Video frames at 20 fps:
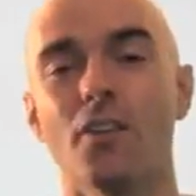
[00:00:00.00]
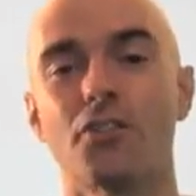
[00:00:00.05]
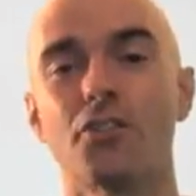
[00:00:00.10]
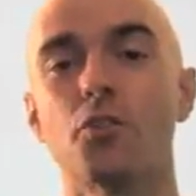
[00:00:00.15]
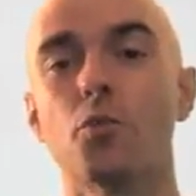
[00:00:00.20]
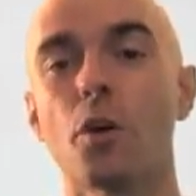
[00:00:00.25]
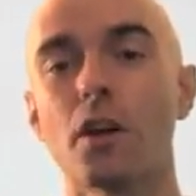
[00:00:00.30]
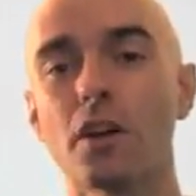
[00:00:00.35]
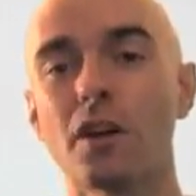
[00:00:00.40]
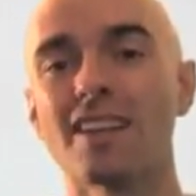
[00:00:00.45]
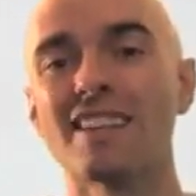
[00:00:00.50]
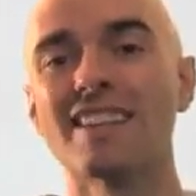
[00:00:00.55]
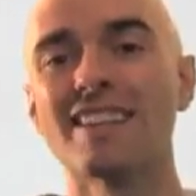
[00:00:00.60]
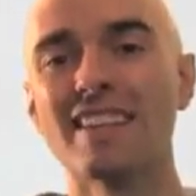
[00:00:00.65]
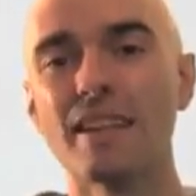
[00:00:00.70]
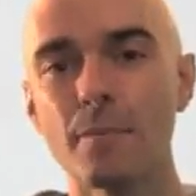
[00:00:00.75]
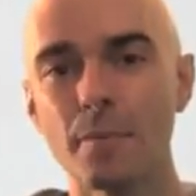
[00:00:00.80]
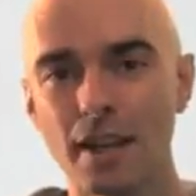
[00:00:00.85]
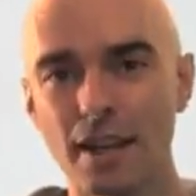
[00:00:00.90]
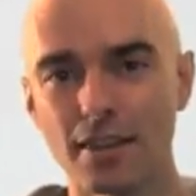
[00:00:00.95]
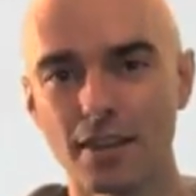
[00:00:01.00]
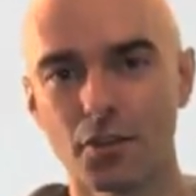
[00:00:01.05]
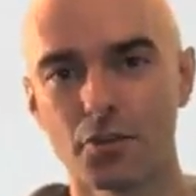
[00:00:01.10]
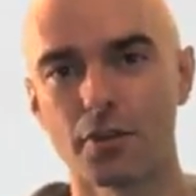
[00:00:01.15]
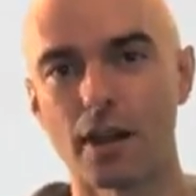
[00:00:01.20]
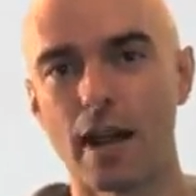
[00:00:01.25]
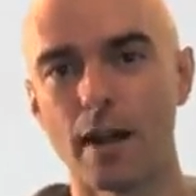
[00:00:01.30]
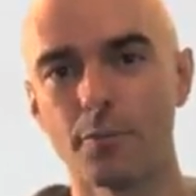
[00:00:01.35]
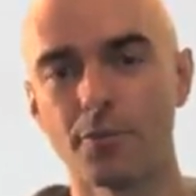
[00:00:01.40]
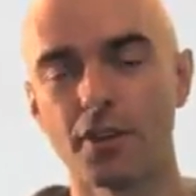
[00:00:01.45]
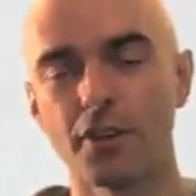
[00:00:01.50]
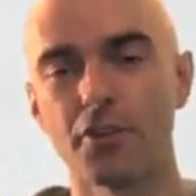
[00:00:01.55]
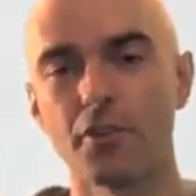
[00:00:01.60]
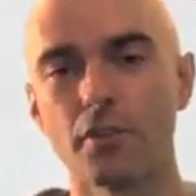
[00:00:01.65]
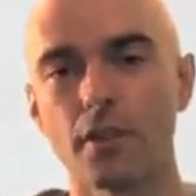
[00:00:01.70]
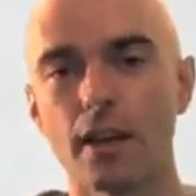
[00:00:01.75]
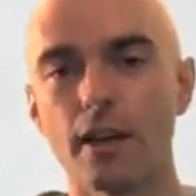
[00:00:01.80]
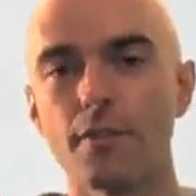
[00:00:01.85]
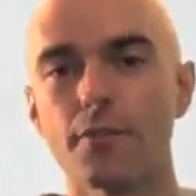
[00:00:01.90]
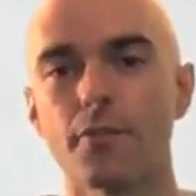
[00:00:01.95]
So you want to eliminate the crabs out of
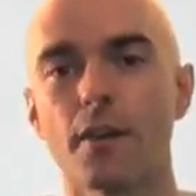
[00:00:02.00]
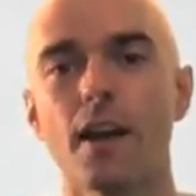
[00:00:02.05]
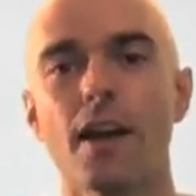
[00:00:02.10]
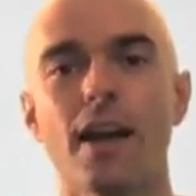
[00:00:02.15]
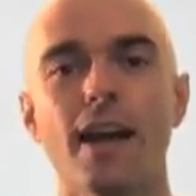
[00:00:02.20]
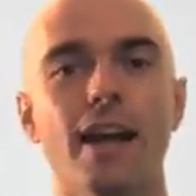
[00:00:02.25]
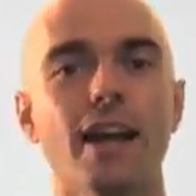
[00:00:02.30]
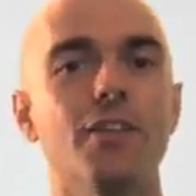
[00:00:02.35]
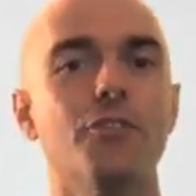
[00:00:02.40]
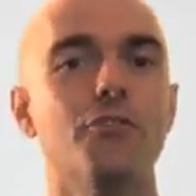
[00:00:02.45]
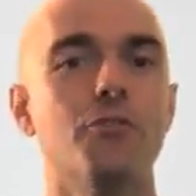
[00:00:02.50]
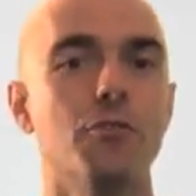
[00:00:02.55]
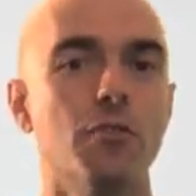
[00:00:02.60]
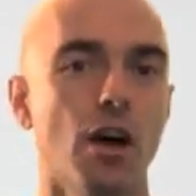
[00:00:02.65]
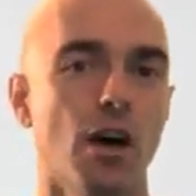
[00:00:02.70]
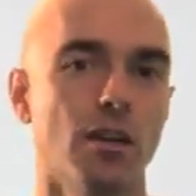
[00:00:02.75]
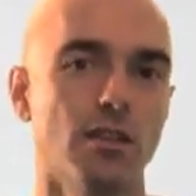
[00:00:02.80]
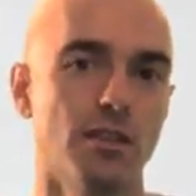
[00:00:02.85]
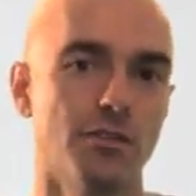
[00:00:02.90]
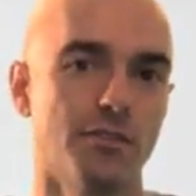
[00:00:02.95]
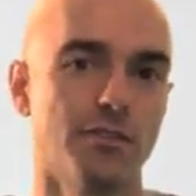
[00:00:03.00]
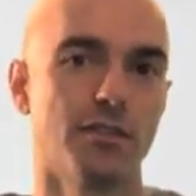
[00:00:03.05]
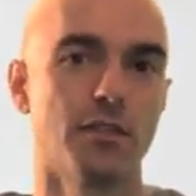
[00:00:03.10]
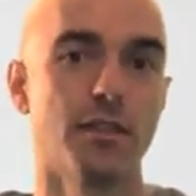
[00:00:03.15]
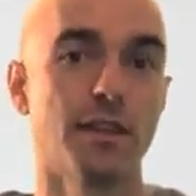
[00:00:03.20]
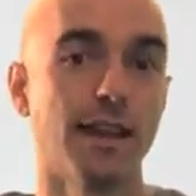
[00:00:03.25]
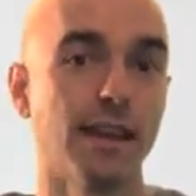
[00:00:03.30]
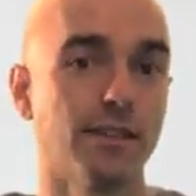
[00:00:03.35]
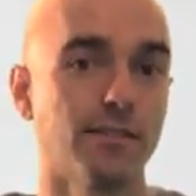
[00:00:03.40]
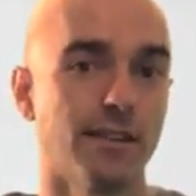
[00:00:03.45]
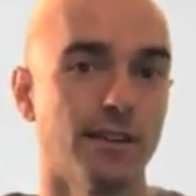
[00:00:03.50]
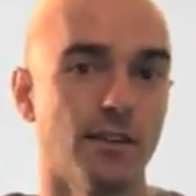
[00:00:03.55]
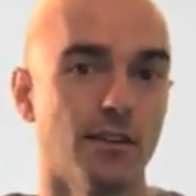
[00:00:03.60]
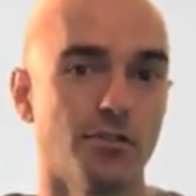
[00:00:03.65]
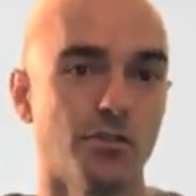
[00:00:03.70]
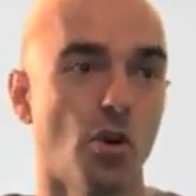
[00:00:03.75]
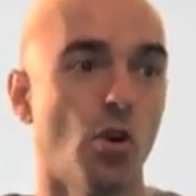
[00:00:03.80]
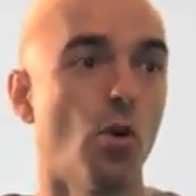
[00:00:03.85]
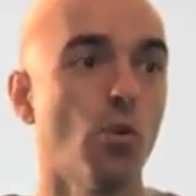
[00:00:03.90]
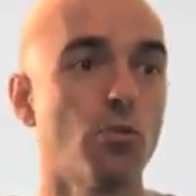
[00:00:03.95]
your life and do not listen to the
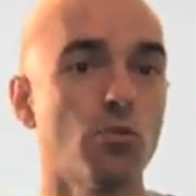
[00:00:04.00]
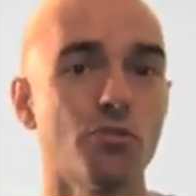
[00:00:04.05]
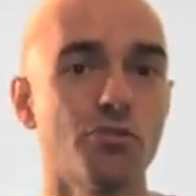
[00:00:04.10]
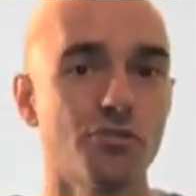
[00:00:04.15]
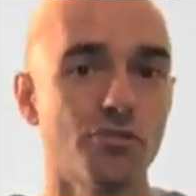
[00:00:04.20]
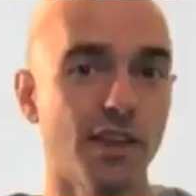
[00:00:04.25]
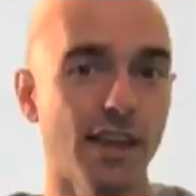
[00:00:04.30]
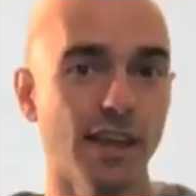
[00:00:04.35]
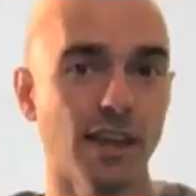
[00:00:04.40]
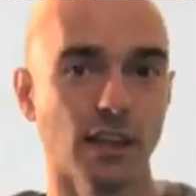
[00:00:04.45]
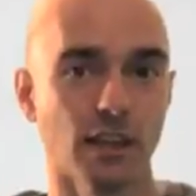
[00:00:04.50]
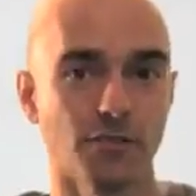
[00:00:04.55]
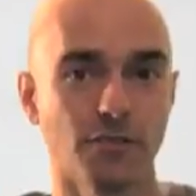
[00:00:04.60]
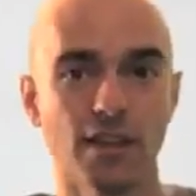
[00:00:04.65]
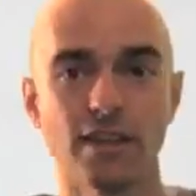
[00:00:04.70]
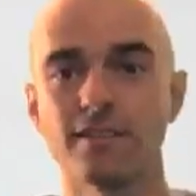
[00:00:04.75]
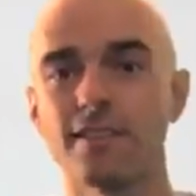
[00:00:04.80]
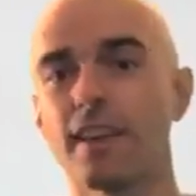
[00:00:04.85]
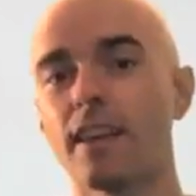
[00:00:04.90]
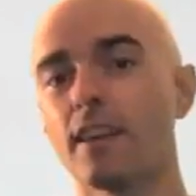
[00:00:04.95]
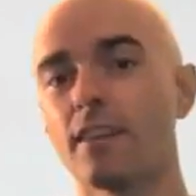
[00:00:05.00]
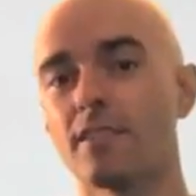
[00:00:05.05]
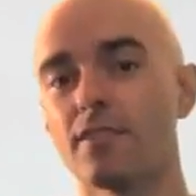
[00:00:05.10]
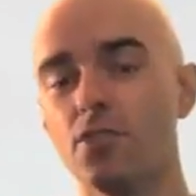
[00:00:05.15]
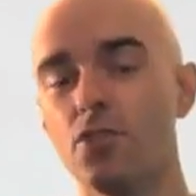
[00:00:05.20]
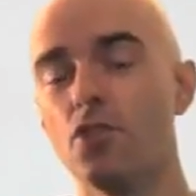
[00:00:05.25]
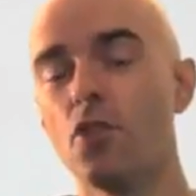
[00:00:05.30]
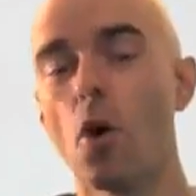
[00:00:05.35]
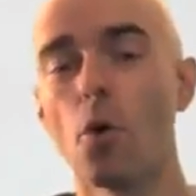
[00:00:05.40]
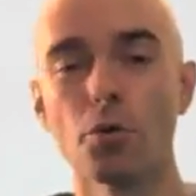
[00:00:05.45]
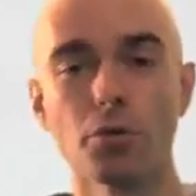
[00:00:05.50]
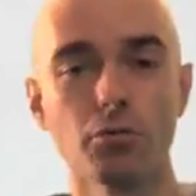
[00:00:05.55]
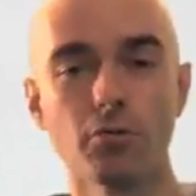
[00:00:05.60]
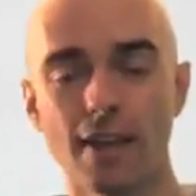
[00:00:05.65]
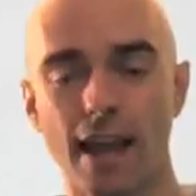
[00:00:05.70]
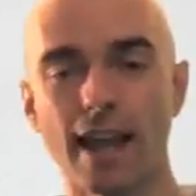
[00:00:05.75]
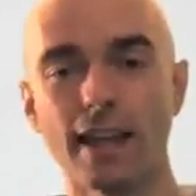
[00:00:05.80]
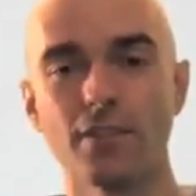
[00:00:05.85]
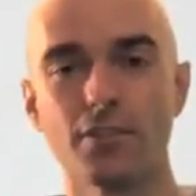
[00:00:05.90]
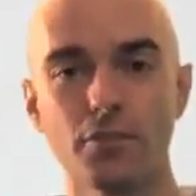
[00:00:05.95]
naysayers. All they're saying, if they say, no,
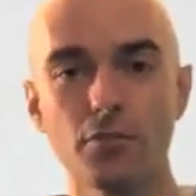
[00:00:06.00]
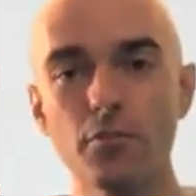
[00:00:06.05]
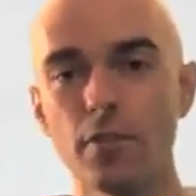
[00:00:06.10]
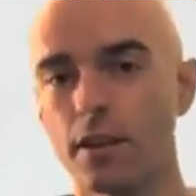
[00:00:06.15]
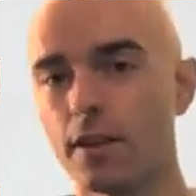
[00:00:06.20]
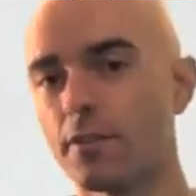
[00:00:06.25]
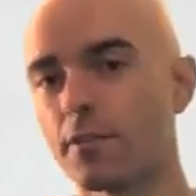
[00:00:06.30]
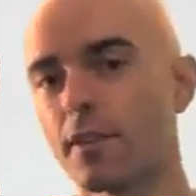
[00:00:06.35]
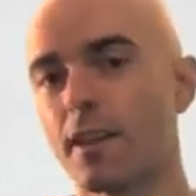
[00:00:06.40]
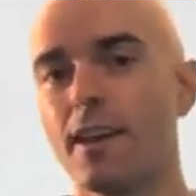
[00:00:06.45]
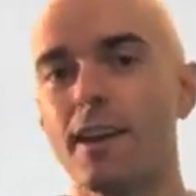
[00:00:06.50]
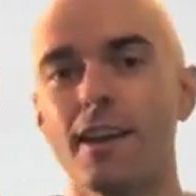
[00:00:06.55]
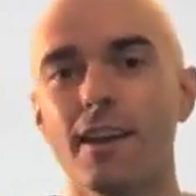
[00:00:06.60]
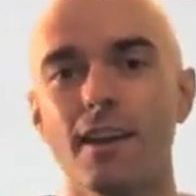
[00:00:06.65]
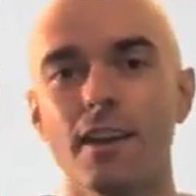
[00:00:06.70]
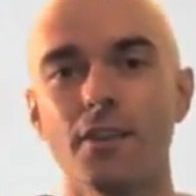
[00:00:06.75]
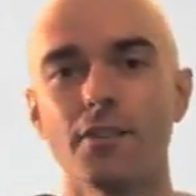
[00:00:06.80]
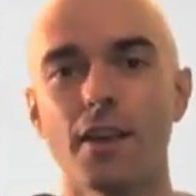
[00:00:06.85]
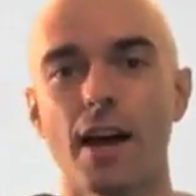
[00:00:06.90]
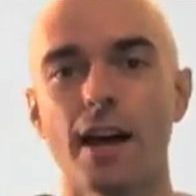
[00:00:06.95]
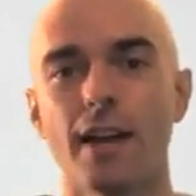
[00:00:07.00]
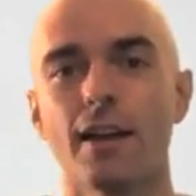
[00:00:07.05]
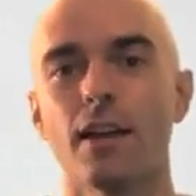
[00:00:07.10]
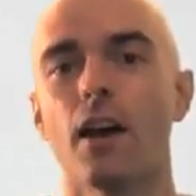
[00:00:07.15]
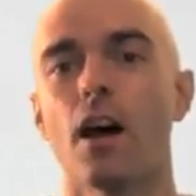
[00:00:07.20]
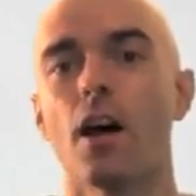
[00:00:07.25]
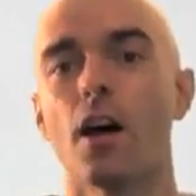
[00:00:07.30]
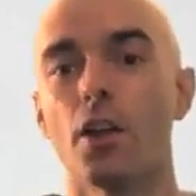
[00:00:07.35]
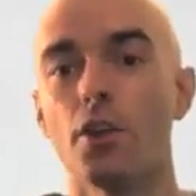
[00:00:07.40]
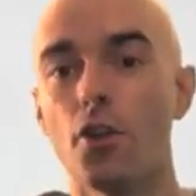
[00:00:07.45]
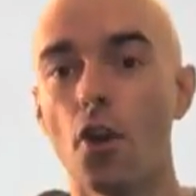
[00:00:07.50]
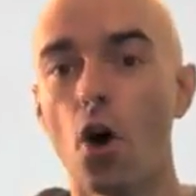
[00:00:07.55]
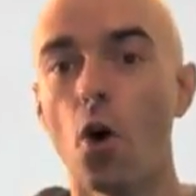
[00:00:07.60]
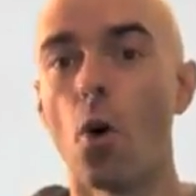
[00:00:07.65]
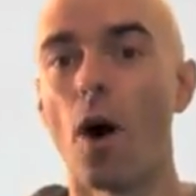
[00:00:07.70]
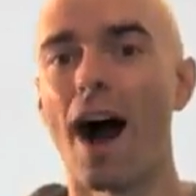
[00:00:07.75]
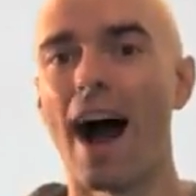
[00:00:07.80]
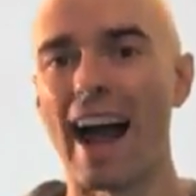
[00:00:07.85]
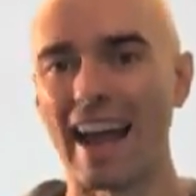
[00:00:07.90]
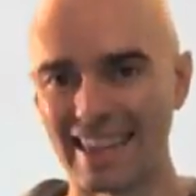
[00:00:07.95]
you can't do this, is that,
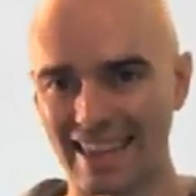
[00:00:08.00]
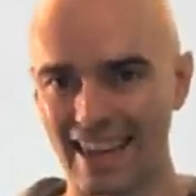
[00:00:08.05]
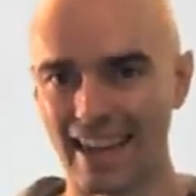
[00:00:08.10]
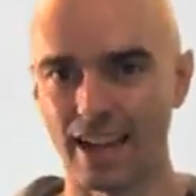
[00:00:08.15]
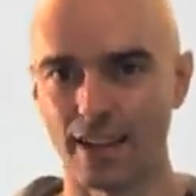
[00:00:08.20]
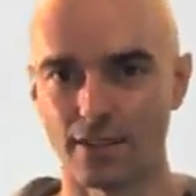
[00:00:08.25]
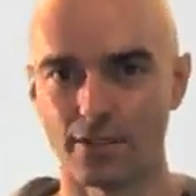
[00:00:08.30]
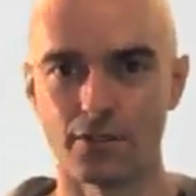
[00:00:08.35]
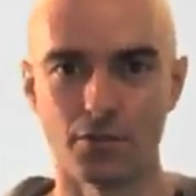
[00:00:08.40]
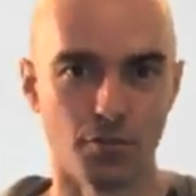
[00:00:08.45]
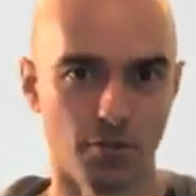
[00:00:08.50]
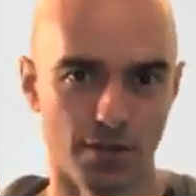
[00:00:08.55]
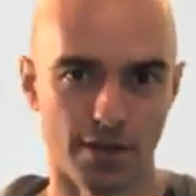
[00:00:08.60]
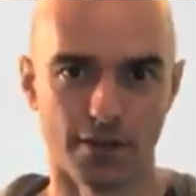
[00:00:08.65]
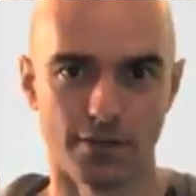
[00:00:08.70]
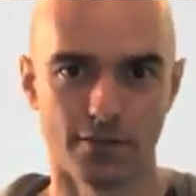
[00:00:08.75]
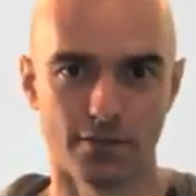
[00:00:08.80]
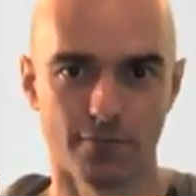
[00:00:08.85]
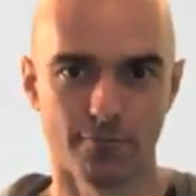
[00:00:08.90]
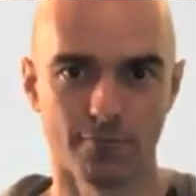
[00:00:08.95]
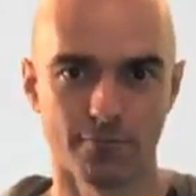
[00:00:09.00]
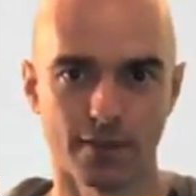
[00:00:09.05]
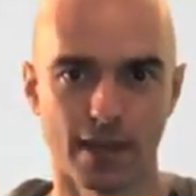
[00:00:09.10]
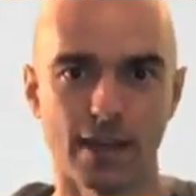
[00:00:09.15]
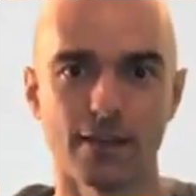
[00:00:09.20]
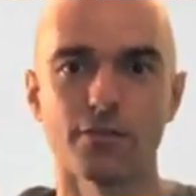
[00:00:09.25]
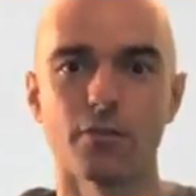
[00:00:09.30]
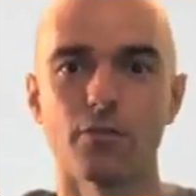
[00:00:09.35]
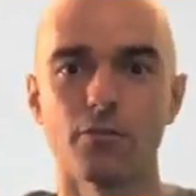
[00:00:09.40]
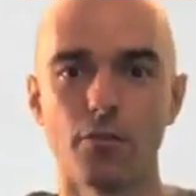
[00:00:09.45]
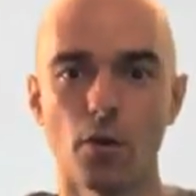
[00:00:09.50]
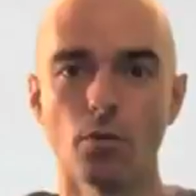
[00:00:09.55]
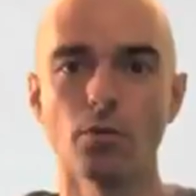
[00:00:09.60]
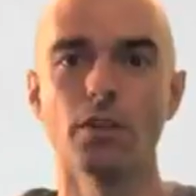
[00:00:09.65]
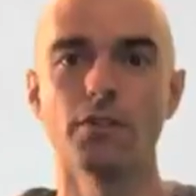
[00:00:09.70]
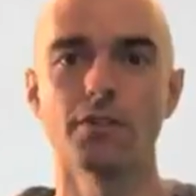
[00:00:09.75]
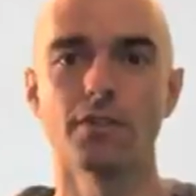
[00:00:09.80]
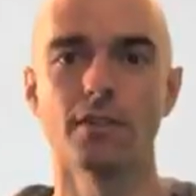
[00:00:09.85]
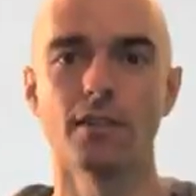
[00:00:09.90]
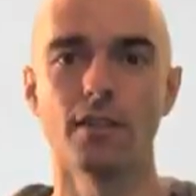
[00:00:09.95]
no, I can't do this. Okay? So
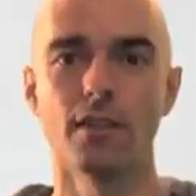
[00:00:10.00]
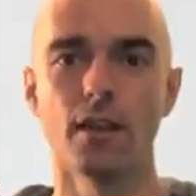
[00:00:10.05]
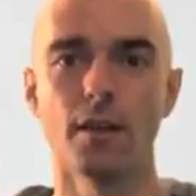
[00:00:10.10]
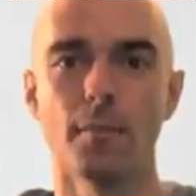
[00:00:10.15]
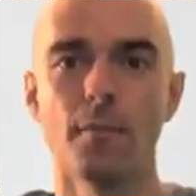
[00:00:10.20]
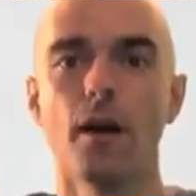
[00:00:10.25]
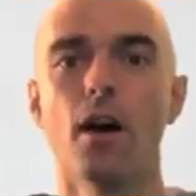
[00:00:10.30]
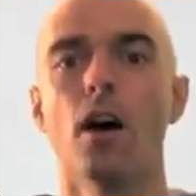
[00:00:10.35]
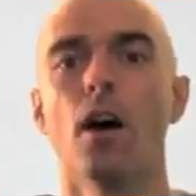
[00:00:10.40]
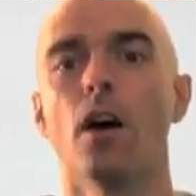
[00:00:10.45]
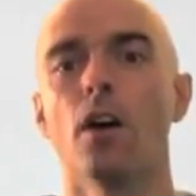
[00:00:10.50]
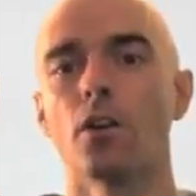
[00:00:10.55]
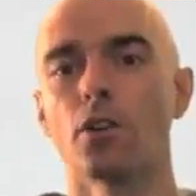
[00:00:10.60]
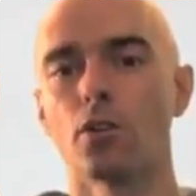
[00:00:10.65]
don't listen to them.